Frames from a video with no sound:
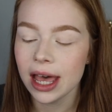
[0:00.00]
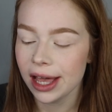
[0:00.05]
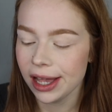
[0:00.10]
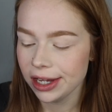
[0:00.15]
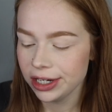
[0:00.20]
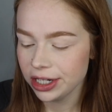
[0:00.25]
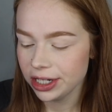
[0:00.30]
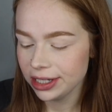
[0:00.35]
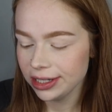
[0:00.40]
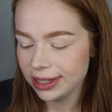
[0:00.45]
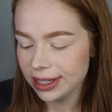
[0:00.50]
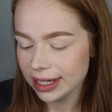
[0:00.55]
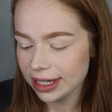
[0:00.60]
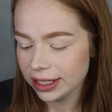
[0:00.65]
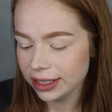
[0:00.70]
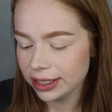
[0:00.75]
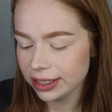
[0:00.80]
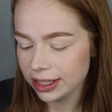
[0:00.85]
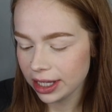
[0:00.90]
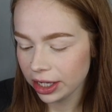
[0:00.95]
I just think
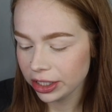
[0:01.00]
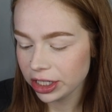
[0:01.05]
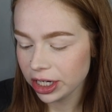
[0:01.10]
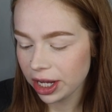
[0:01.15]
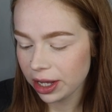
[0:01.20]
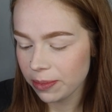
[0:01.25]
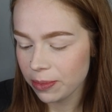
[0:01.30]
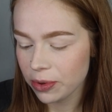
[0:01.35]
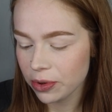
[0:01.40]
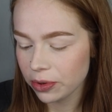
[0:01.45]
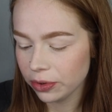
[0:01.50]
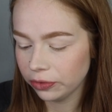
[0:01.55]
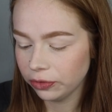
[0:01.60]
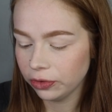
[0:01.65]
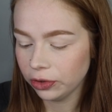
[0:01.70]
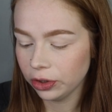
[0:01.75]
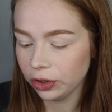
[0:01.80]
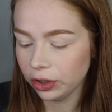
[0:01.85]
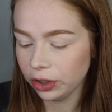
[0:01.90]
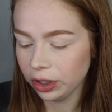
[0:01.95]
it's such a
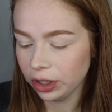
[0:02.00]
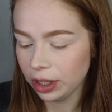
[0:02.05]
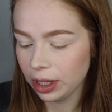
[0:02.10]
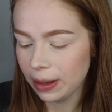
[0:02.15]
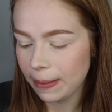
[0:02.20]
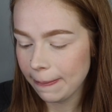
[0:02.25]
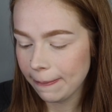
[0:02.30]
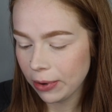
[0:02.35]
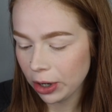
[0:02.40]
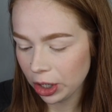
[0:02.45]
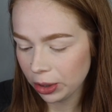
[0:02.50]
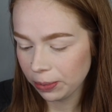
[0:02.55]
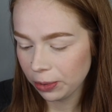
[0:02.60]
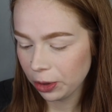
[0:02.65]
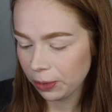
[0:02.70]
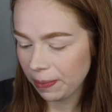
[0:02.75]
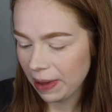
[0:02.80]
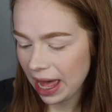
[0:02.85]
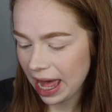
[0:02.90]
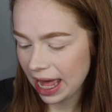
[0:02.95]
beautiful
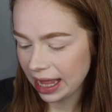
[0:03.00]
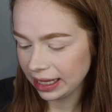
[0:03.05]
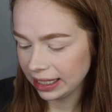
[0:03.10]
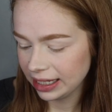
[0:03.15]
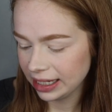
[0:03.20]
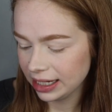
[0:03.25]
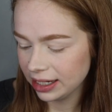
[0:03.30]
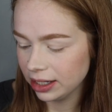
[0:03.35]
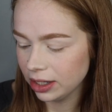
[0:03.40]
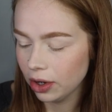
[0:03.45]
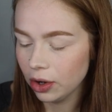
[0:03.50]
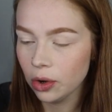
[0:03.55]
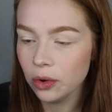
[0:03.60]
purple palette,